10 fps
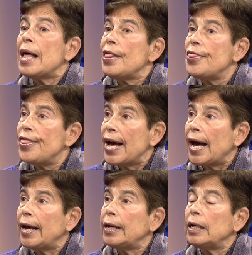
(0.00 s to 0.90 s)

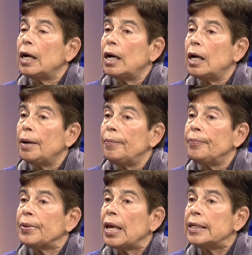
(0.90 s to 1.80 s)
That
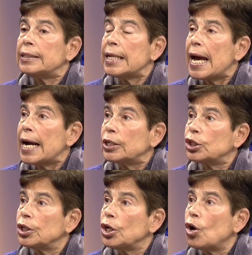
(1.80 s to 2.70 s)
is
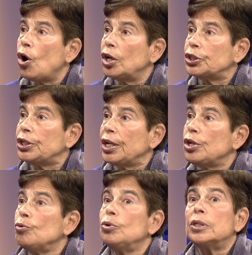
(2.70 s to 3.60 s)
actually costing
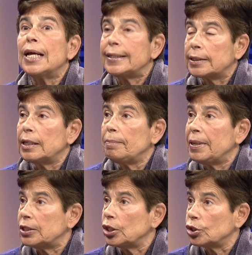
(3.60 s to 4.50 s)
you less than
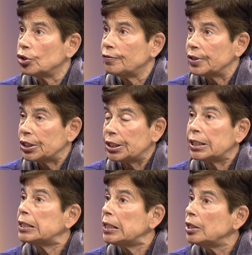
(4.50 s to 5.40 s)
basic service,
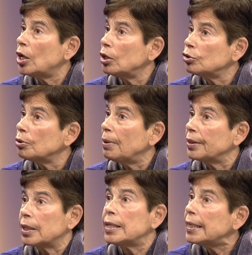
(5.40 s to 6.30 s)
$16 a
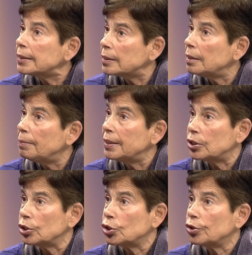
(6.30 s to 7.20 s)
month less than
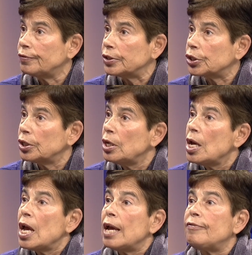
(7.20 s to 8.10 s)
basic service.
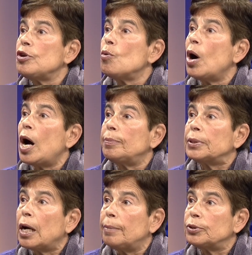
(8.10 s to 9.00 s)
If you opt
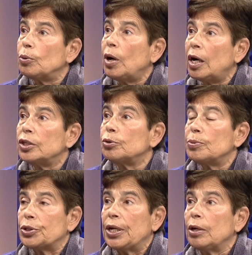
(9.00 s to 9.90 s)
up to
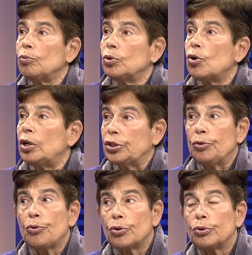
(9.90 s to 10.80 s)
100%, it will cost
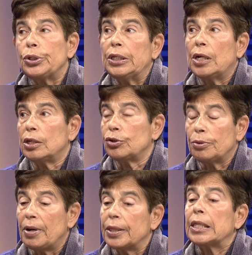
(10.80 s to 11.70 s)
you $13 a
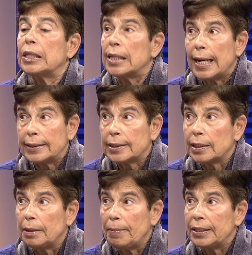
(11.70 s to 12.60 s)
month less
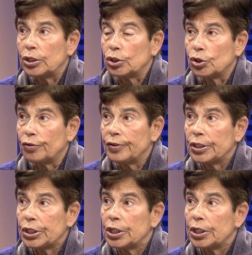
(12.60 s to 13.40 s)
than basic service.